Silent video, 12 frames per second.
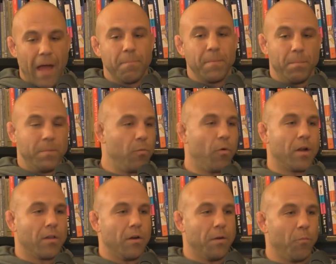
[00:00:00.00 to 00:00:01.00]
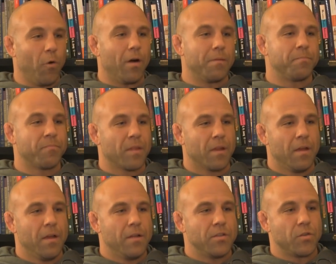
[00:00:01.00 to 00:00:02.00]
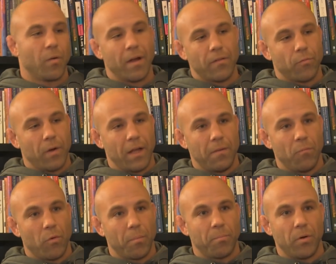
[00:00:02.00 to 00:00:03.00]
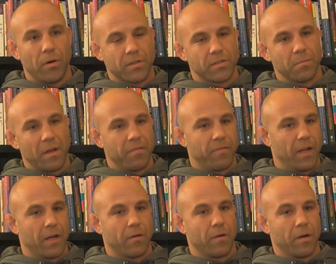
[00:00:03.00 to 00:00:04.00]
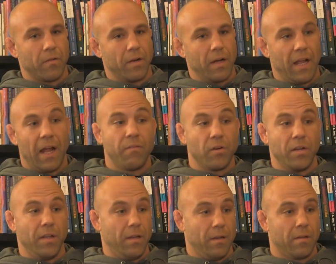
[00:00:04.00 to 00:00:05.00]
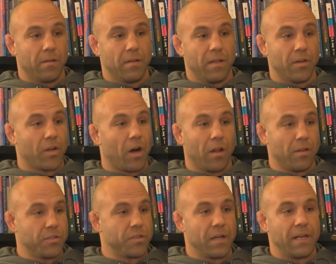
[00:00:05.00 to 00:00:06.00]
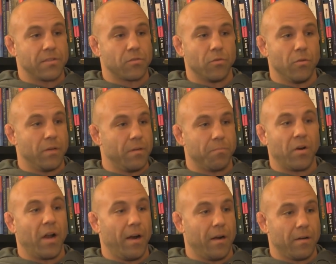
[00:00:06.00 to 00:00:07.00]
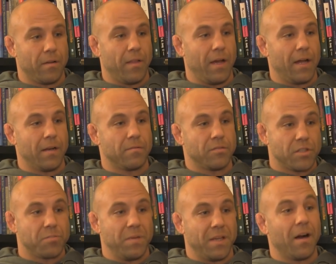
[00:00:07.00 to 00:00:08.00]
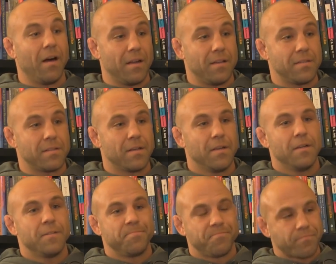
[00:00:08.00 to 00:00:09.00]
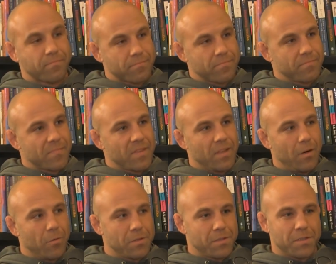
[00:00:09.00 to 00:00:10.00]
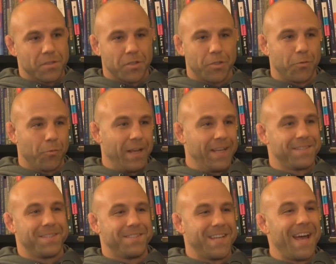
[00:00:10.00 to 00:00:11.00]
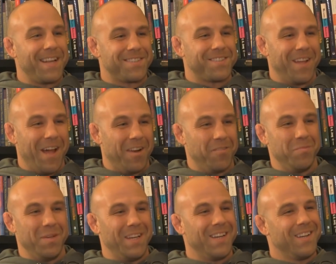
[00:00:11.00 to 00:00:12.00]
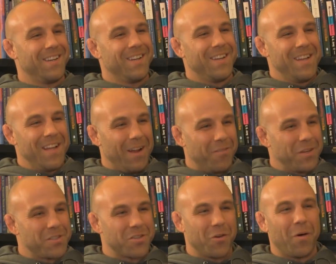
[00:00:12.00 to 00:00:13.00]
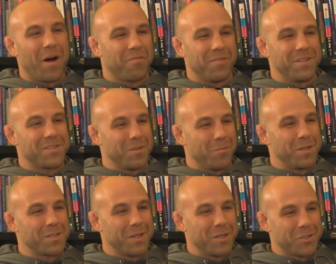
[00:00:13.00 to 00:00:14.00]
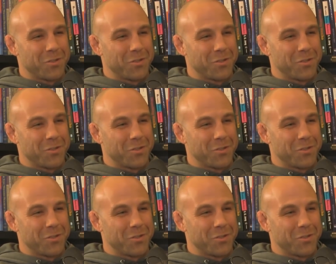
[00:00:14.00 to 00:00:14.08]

that made me want to learn more. So I've read more books in my fight career than I ever did in college and high school and prior to that, just yeah. because there was this great test ahead of me. Yes. Every so often, somebody's mm going to